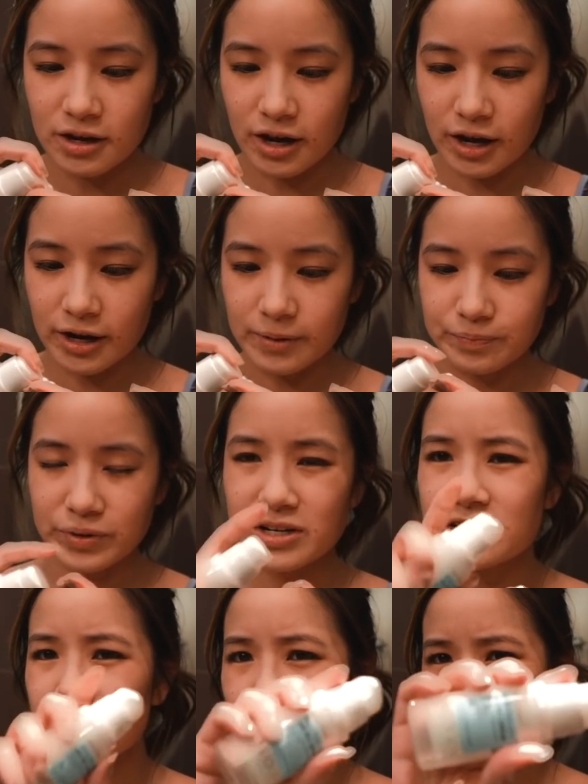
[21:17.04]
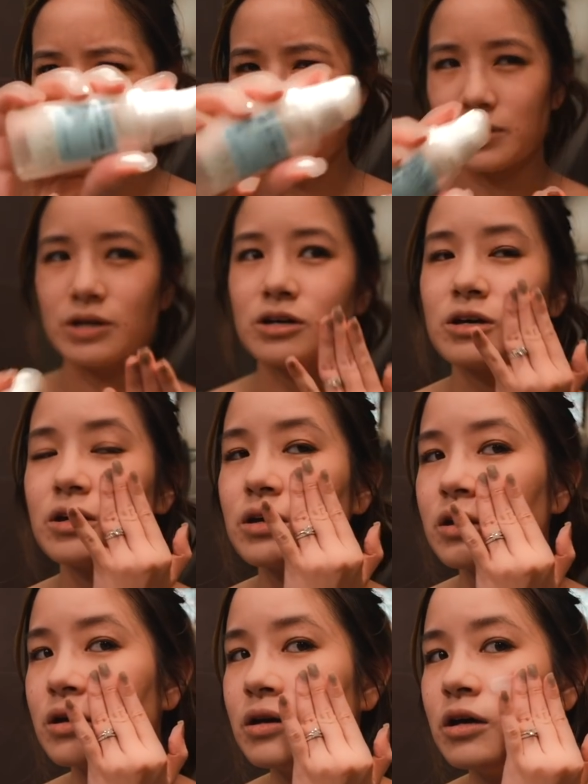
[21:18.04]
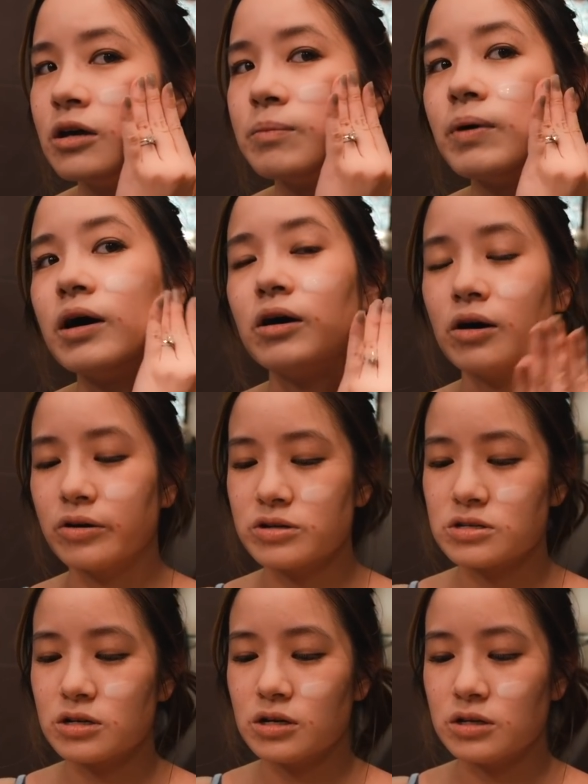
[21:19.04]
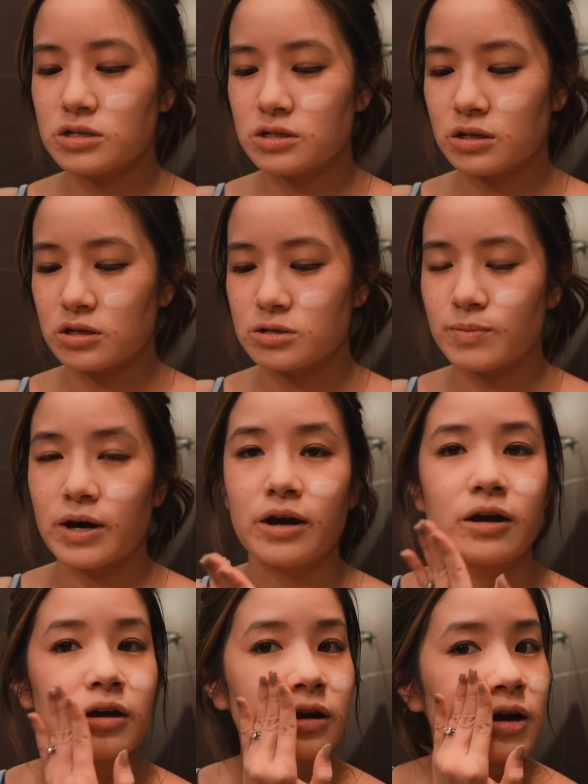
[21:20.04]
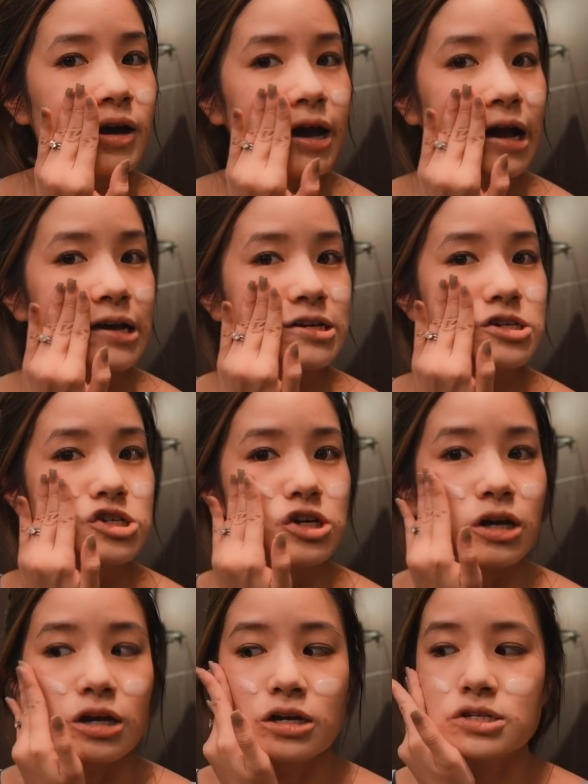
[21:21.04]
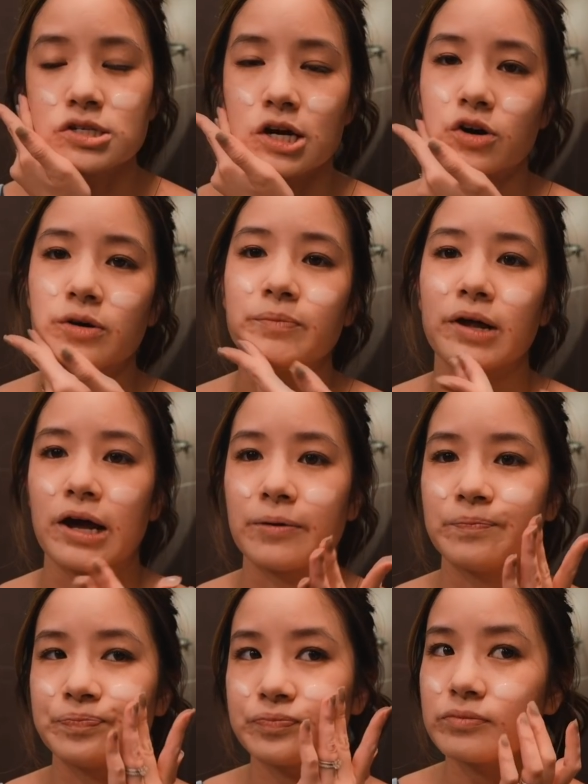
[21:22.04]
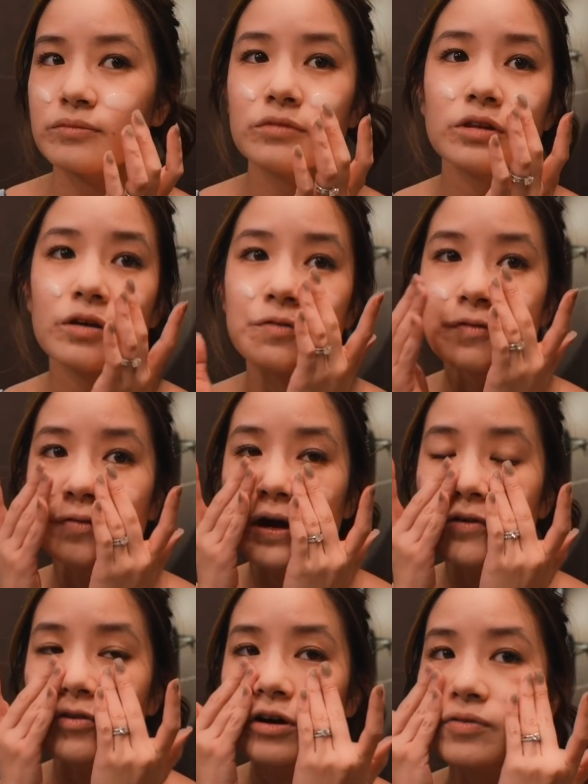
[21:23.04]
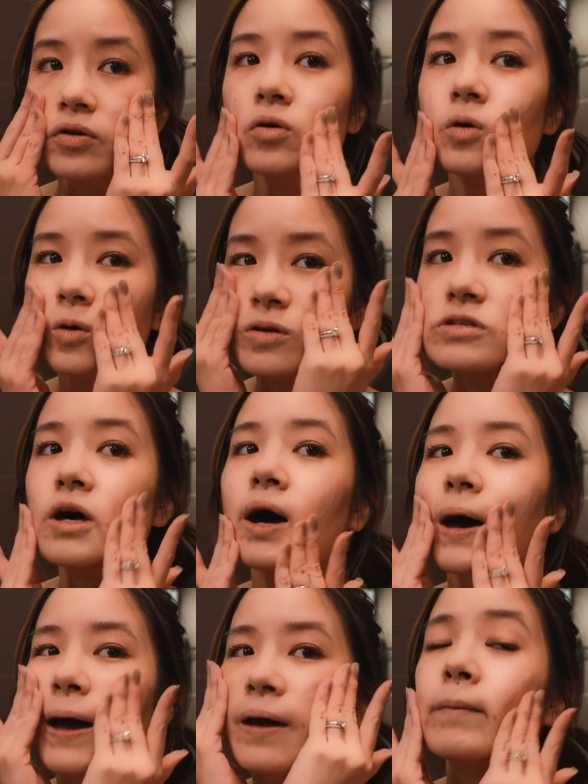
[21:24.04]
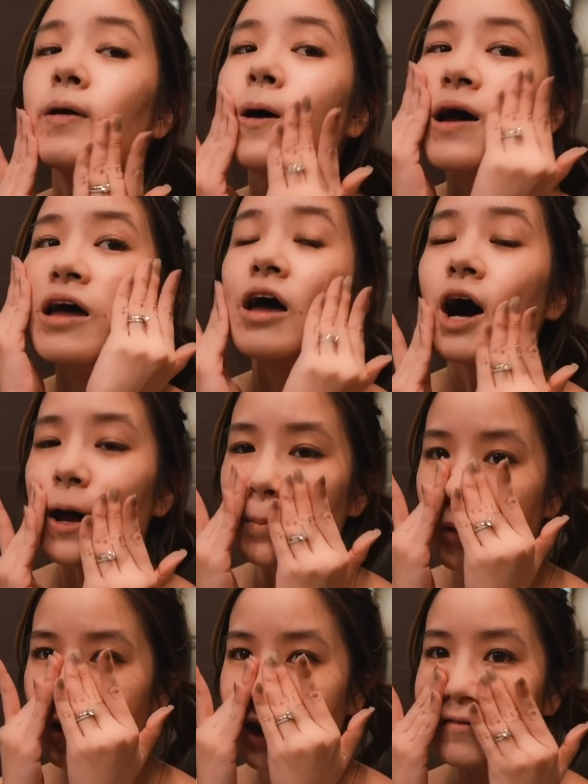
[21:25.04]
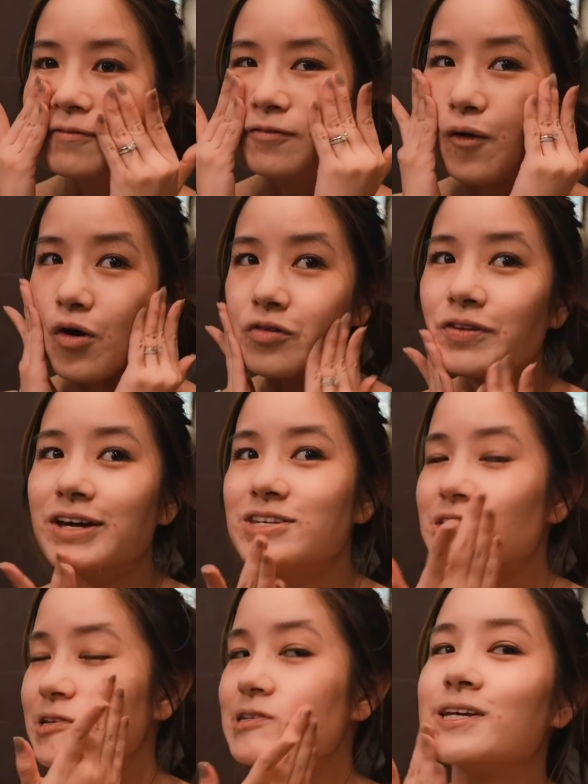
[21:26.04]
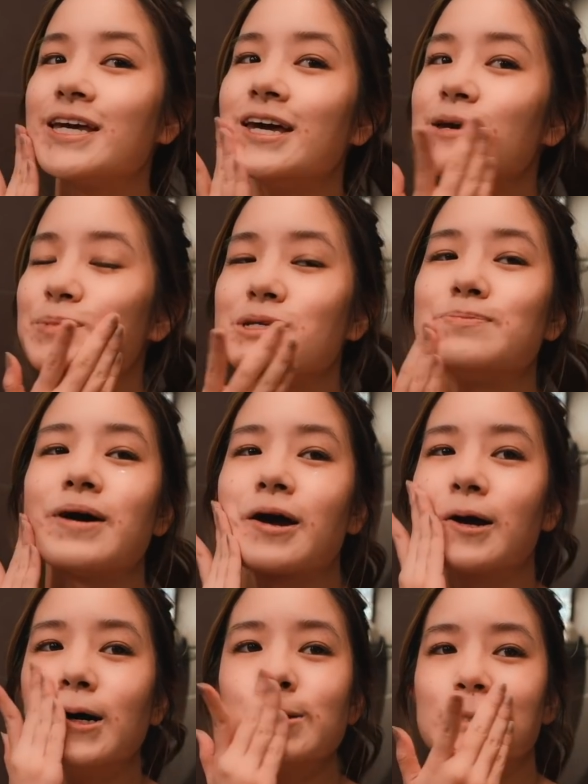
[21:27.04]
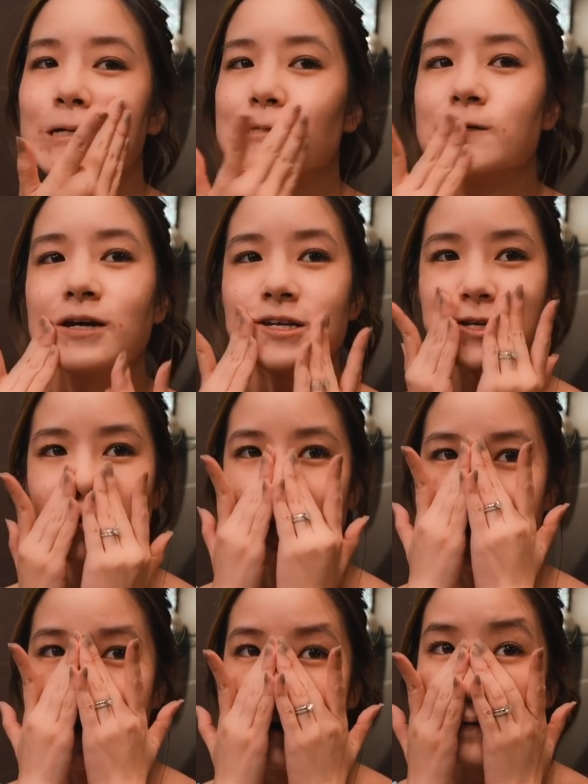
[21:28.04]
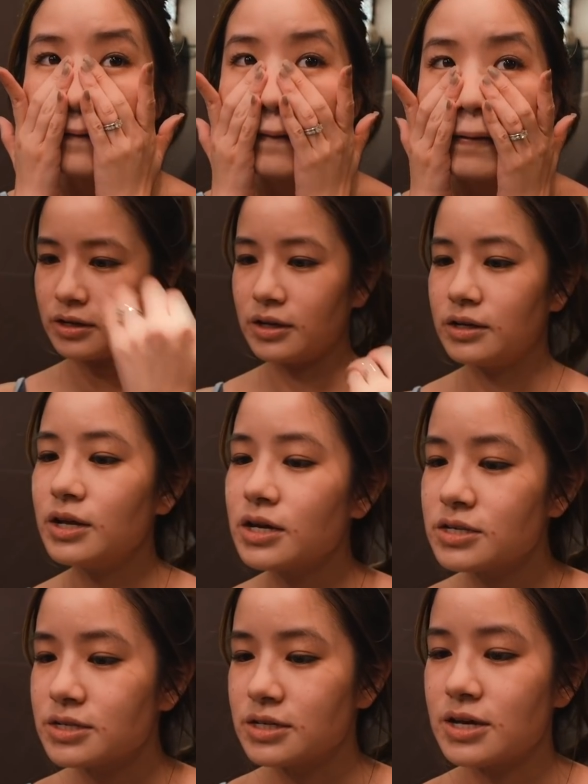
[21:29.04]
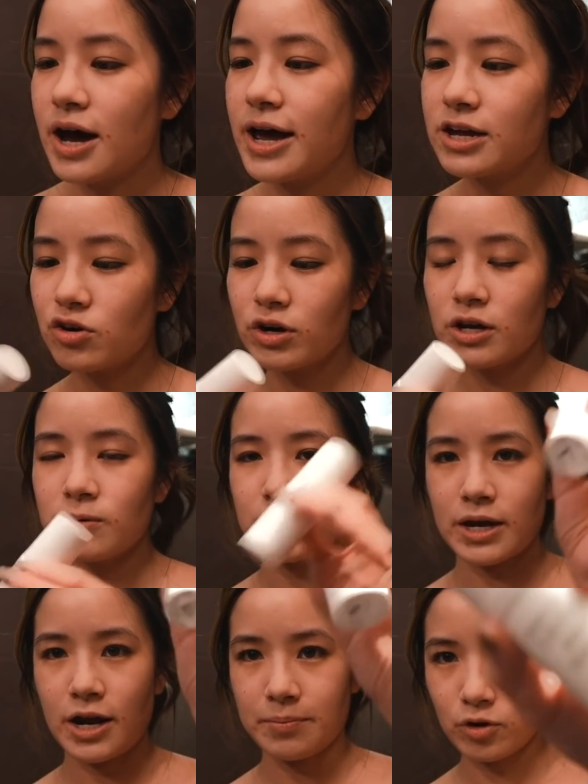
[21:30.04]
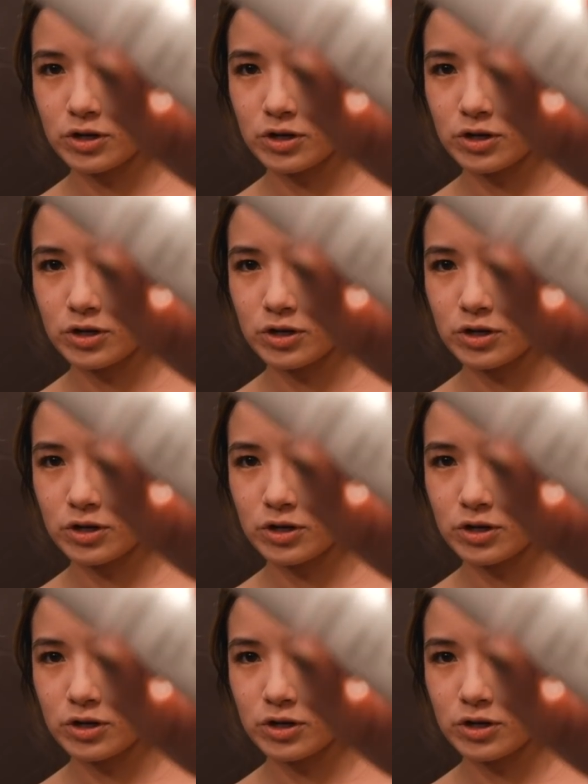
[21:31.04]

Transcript: but it's not that big. But honestly, this is my HG serum, like favorite of all time. I bought like 4 of these just to keep as backups, just in case I run out. And then next is eye cream, and I'm